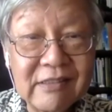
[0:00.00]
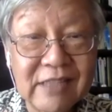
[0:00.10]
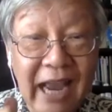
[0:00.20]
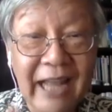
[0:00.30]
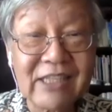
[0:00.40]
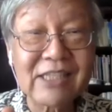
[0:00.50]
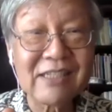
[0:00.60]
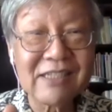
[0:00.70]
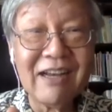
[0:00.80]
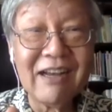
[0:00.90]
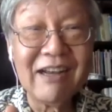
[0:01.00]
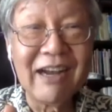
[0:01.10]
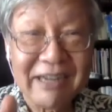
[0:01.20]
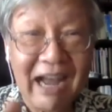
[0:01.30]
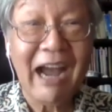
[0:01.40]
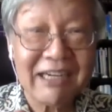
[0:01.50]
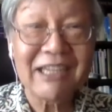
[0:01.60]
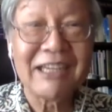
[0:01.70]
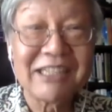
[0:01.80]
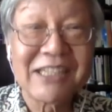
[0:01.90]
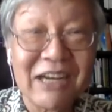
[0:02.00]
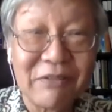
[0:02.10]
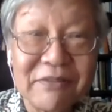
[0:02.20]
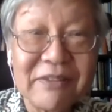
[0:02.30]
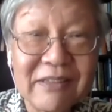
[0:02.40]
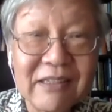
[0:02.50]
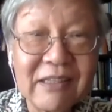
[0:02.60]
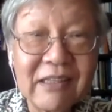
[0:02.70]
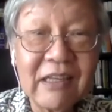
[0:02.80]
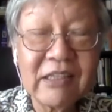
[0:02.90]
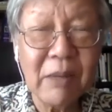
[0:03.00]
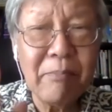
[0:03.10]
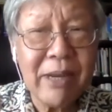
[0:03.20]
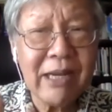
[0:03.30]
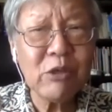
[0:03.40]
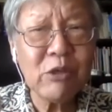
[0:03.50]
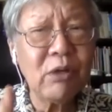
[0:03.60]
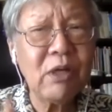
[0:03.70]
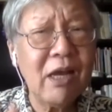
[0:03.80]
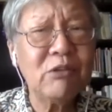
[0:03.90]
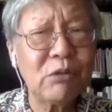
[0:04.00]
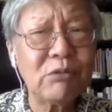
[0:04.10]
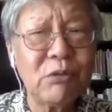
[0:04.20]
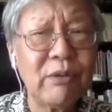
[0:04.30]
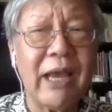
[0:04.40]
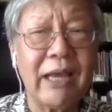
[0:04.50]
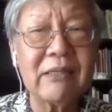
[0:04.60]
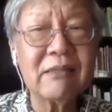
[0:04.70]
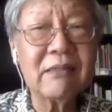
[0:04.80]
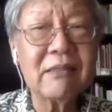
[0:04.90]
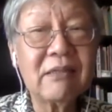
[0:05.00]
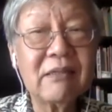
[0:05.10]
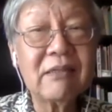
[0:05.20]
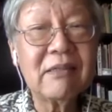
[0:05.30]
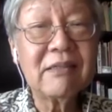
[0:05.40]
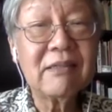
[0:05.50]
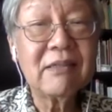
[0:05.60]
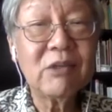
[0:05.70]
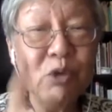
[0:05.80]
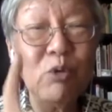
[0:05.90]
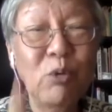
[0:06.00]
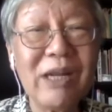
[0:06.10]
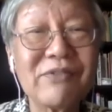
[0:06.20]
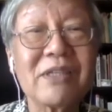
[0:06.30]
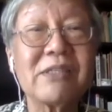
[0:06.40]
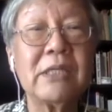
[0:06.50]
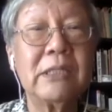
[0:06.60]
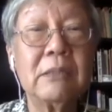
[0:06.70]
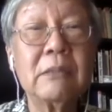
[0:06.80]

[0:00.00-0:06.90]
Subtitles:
That's an art in itself. The minute you learn to do that, you would have succeeded.